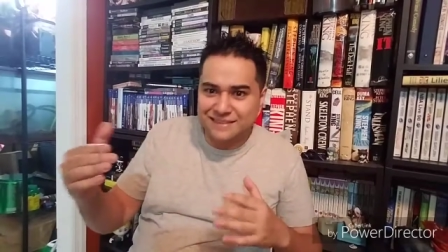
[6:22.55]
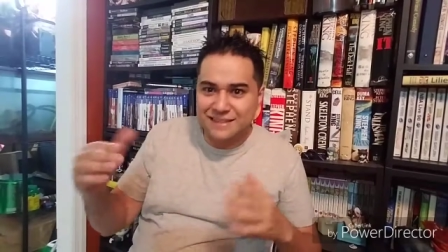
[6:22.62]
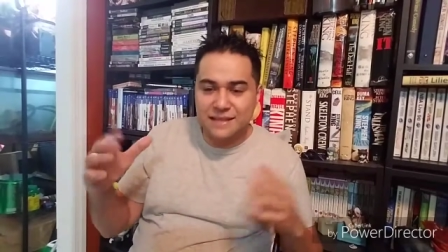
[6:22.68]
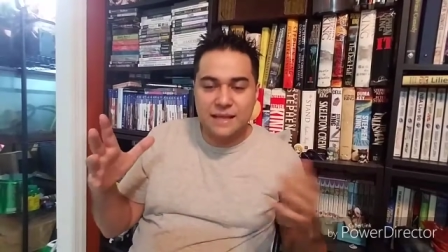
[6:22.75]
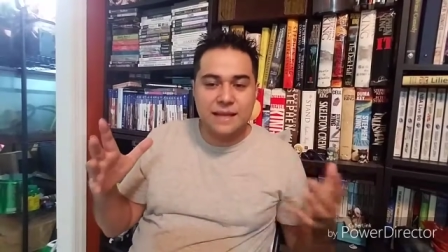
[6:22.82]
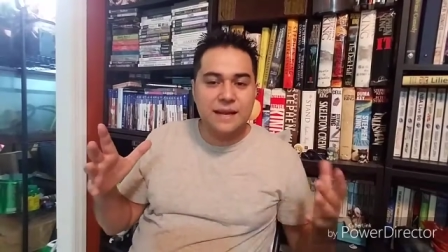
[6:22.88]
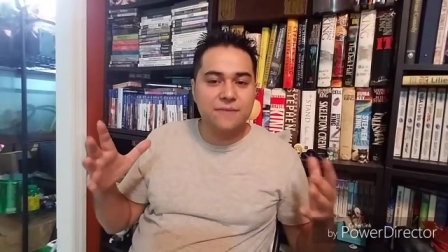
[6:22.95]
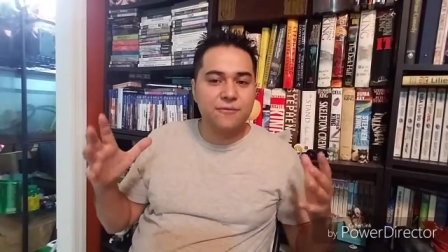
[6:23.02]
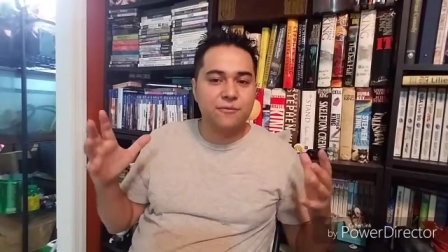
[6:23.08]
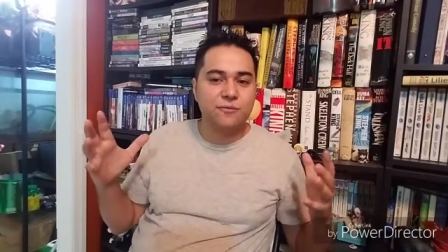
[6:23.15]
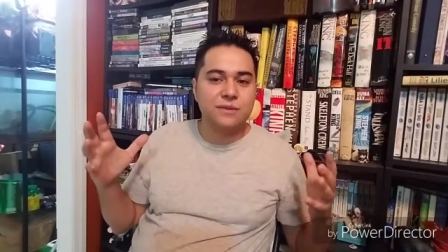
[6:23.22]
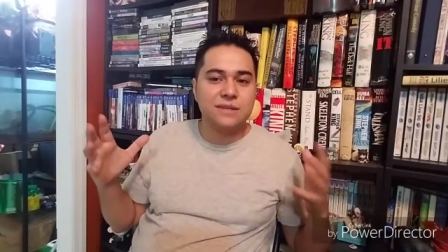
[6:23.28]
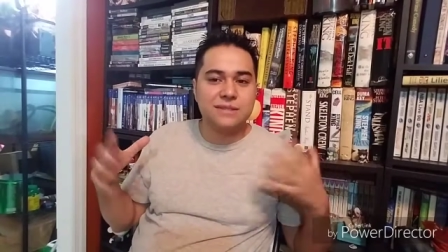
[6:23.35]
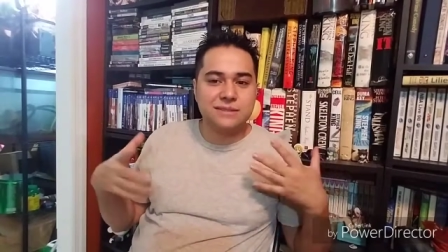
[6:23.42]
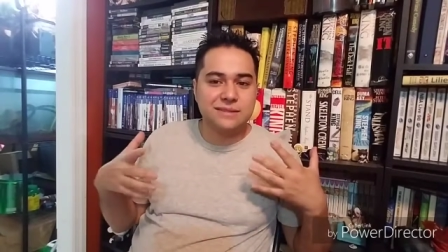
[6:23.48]
And they never
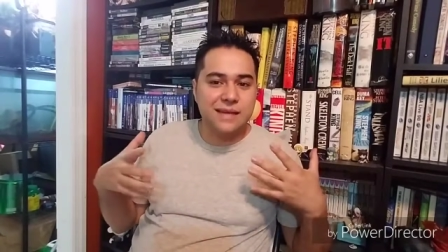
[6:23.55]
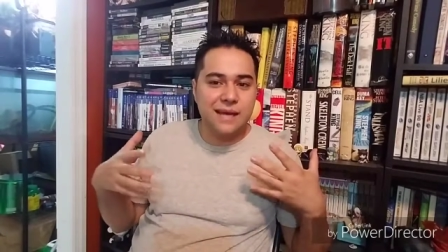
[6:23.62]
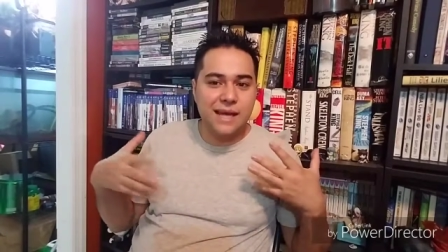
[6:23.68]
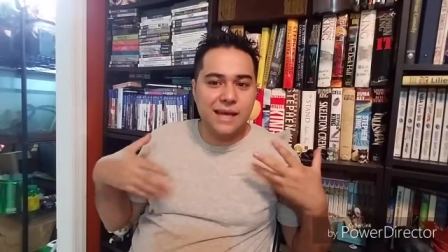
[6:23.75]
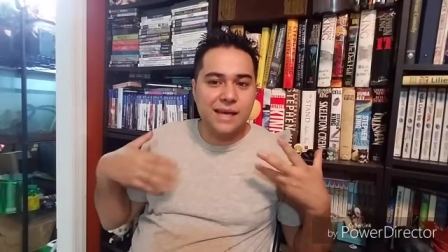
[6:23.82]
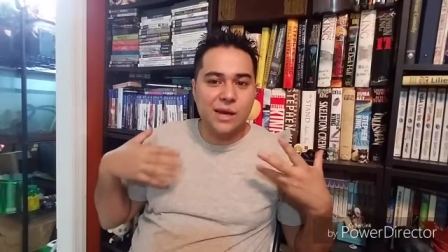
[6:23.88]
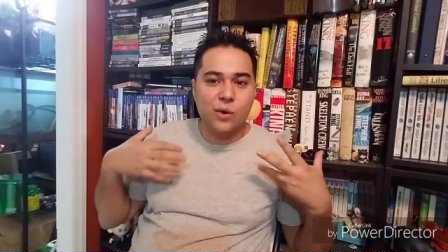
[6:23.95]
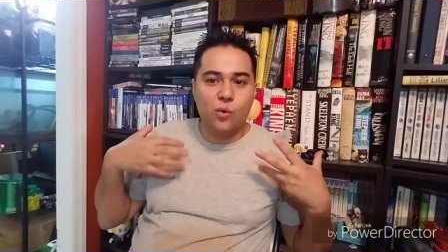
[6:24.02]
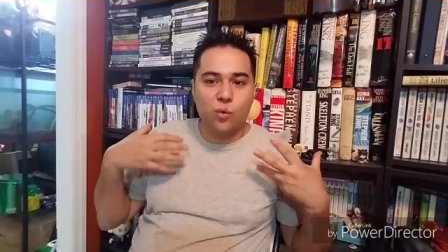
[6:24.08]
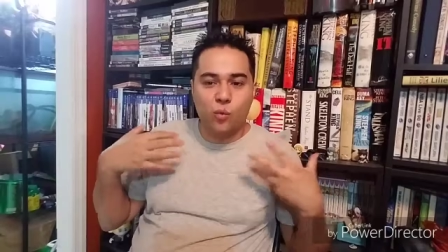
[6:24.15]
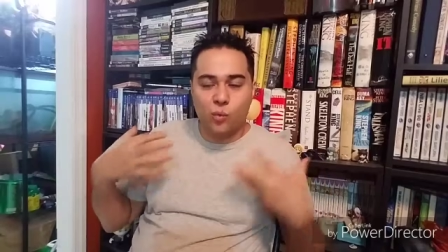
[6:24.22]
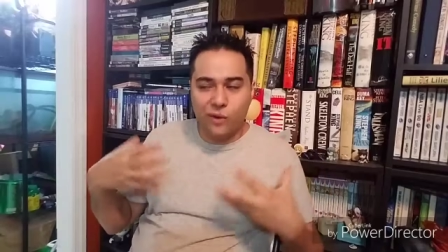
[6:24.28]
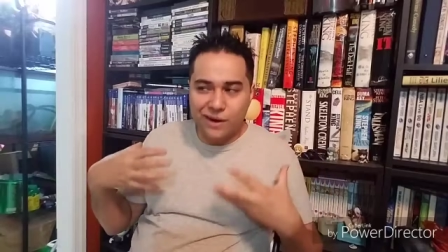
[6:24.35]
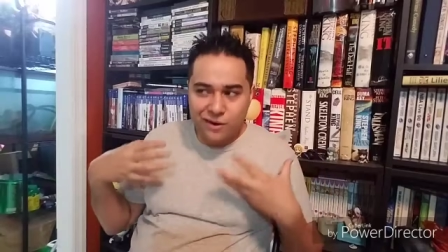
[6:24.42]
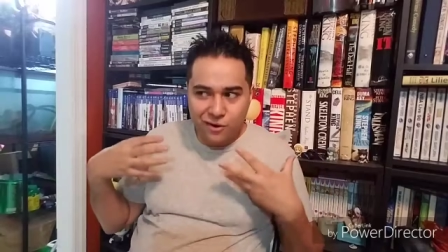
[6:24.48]
really say
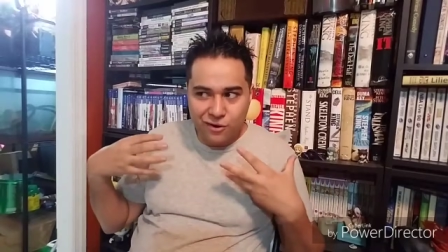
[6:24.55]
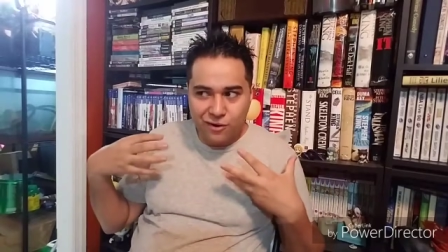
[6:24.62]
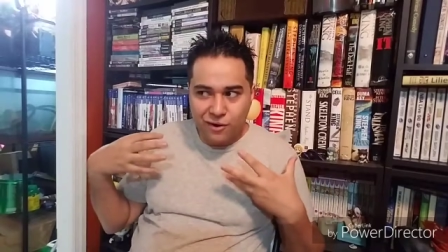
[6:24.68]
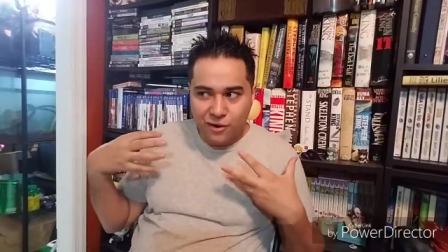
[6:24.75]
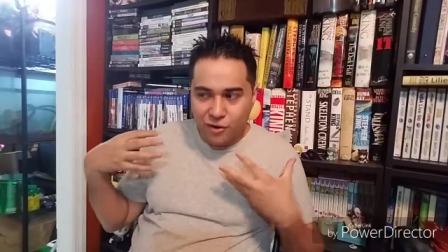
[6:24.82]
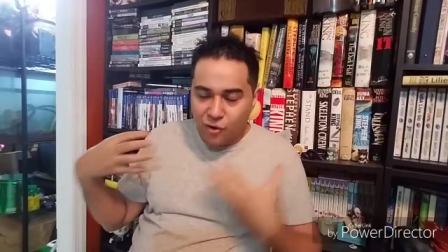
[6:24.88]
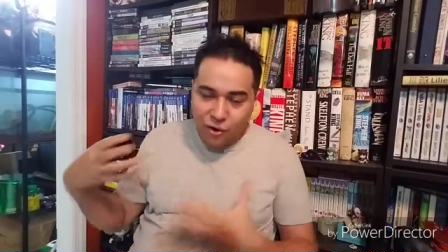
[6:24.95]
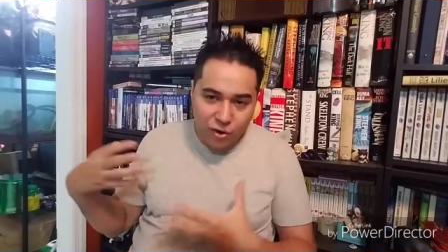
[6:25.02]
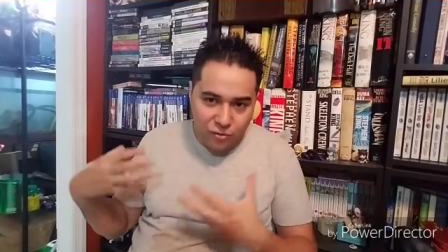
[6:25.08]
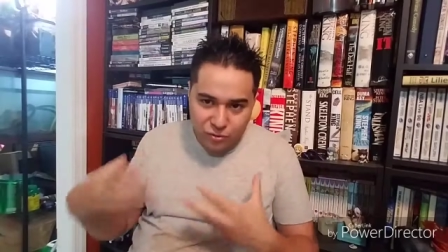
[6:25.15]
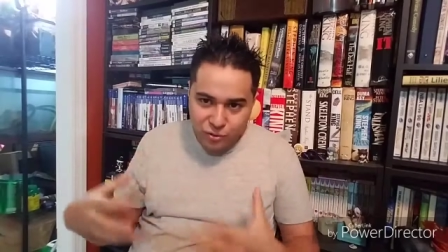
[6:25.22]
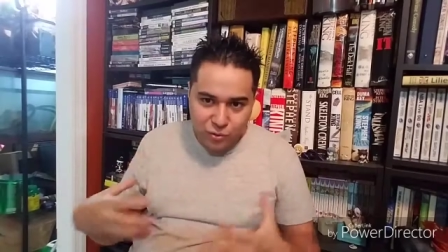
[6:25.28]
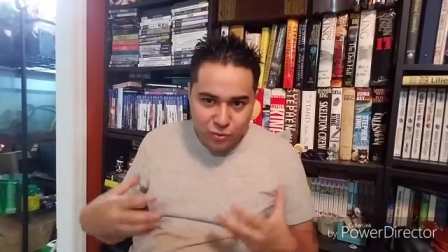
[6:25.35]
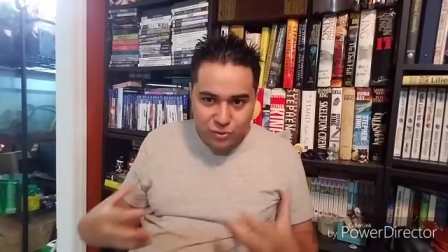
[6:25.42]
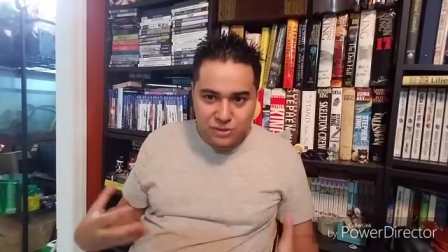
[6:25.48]
where all the
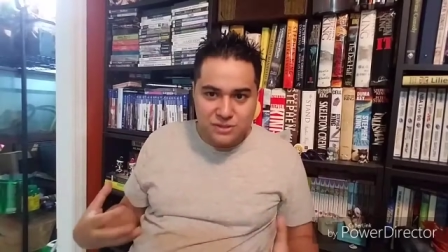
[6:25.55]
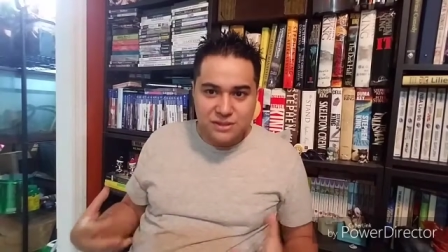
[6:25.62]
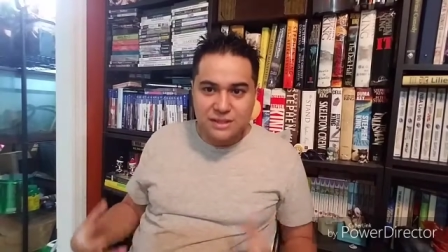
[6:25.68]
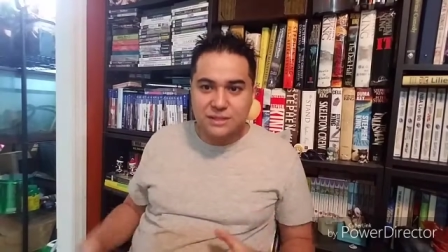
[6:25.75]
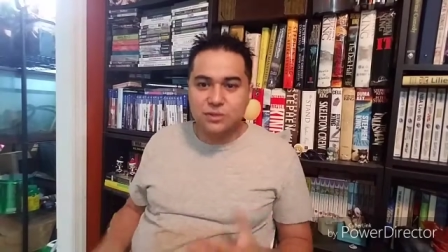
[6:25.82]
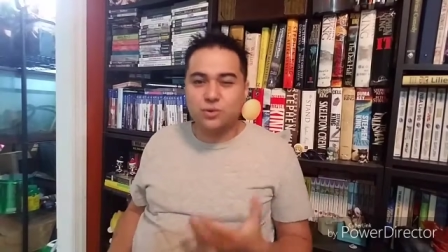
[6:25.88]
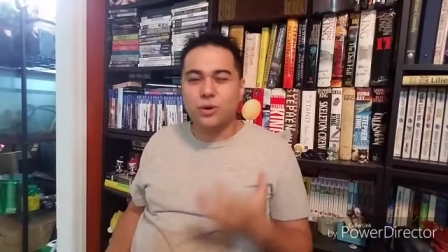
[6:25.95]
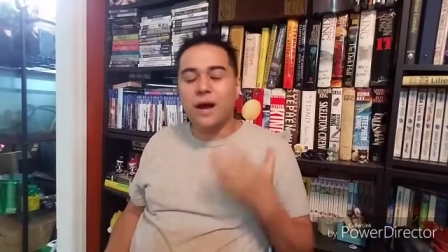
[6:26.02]
doors lead to.